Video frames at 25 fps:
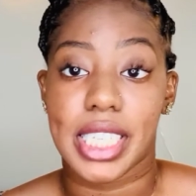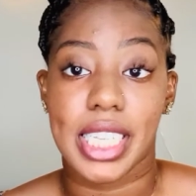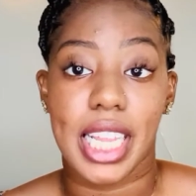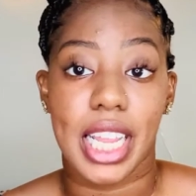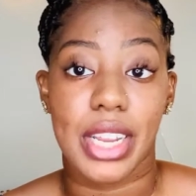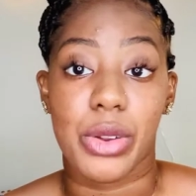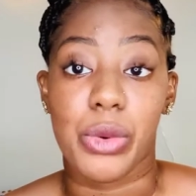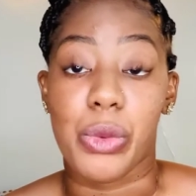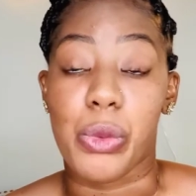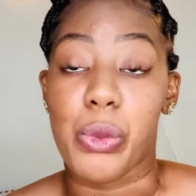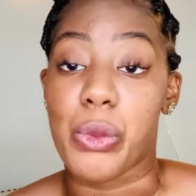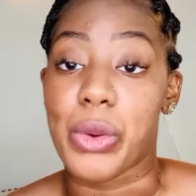had
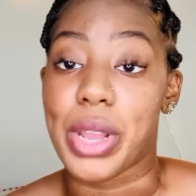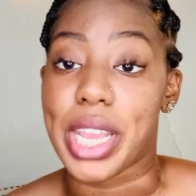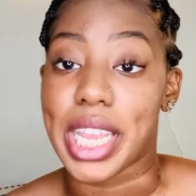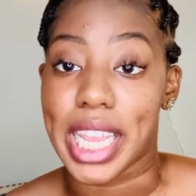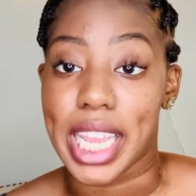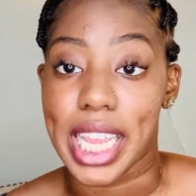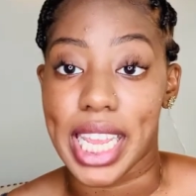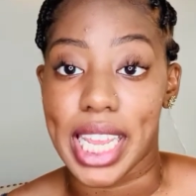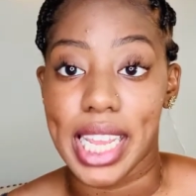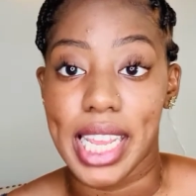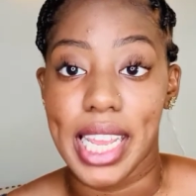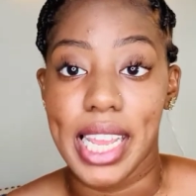to wing
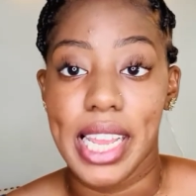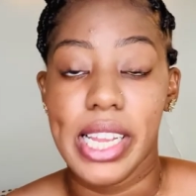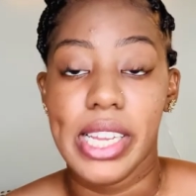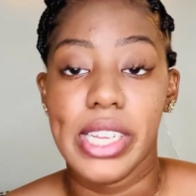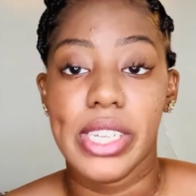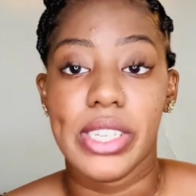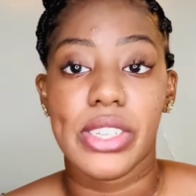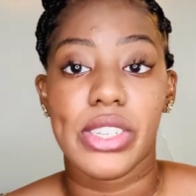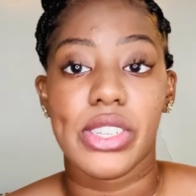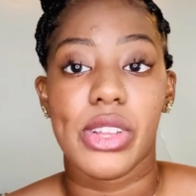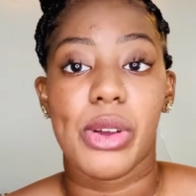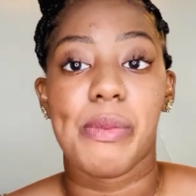it.
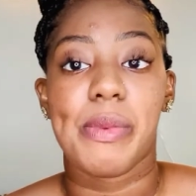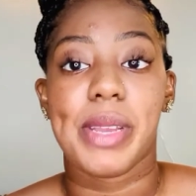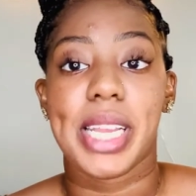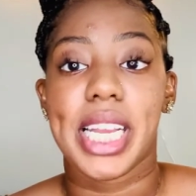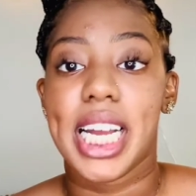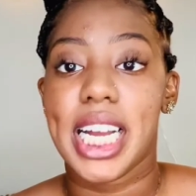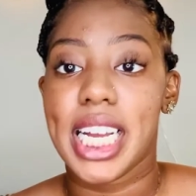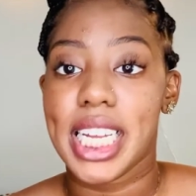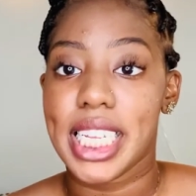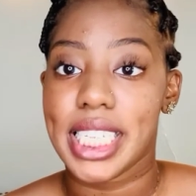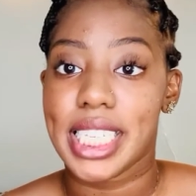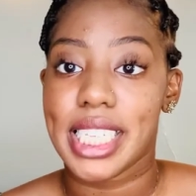So
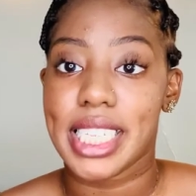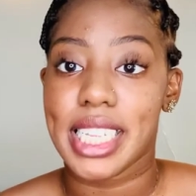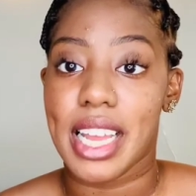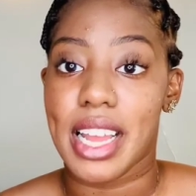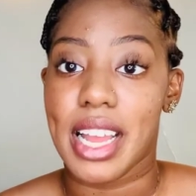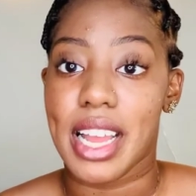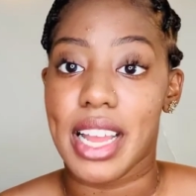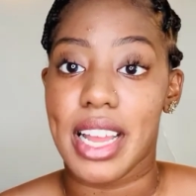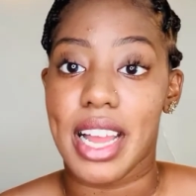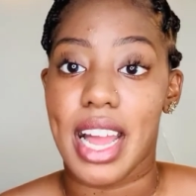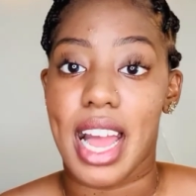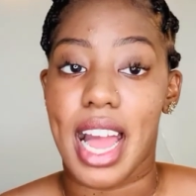because
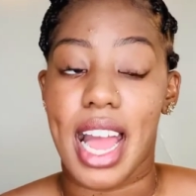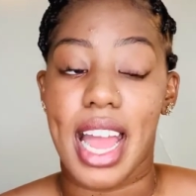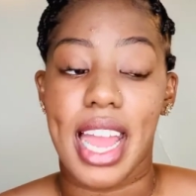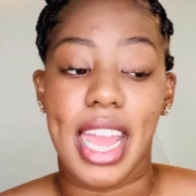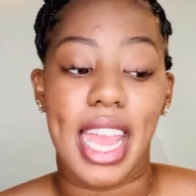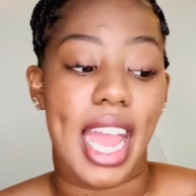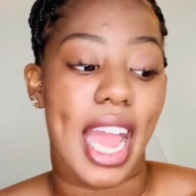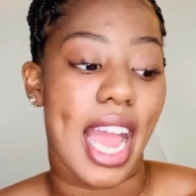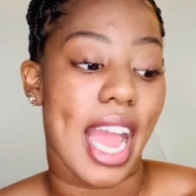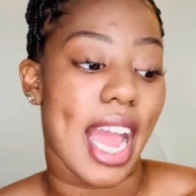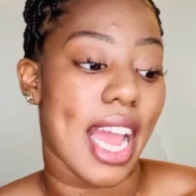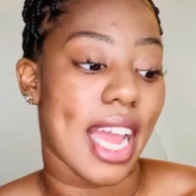I
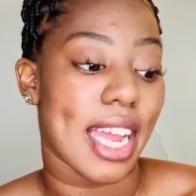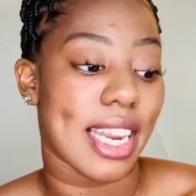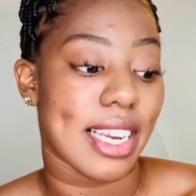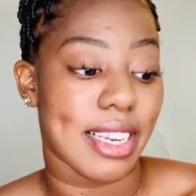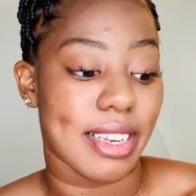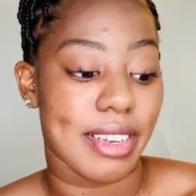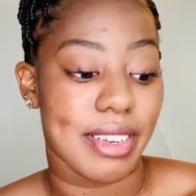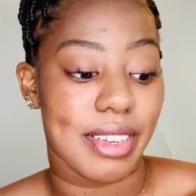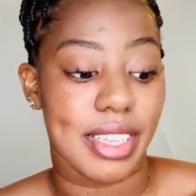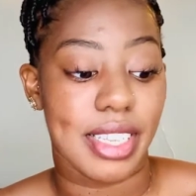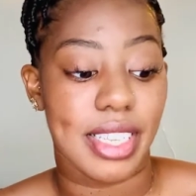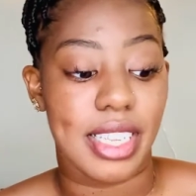had
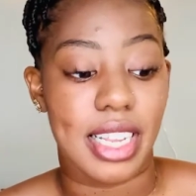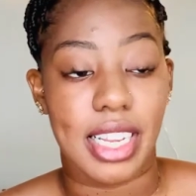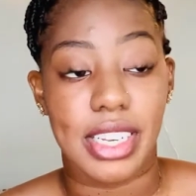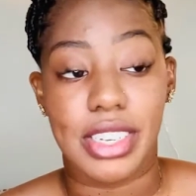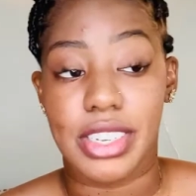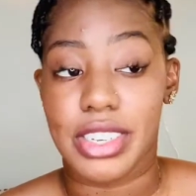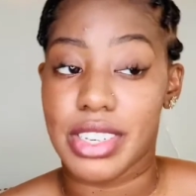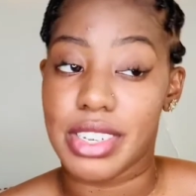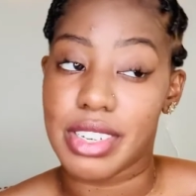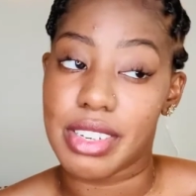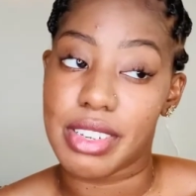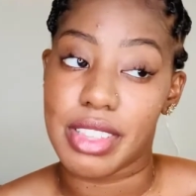
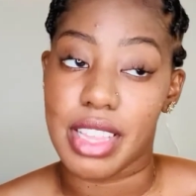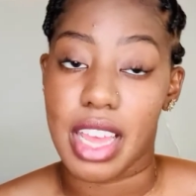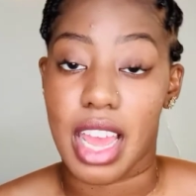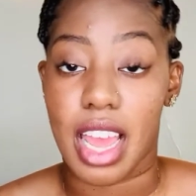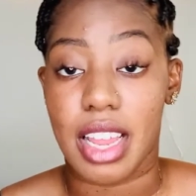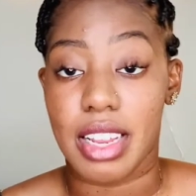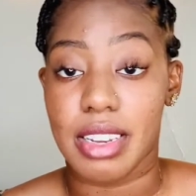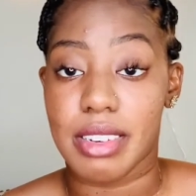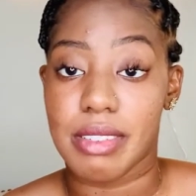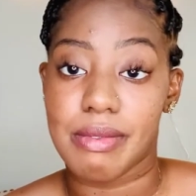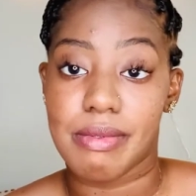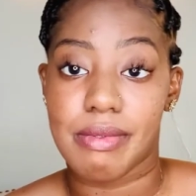such
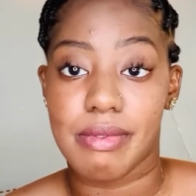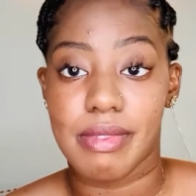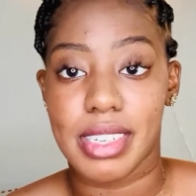that,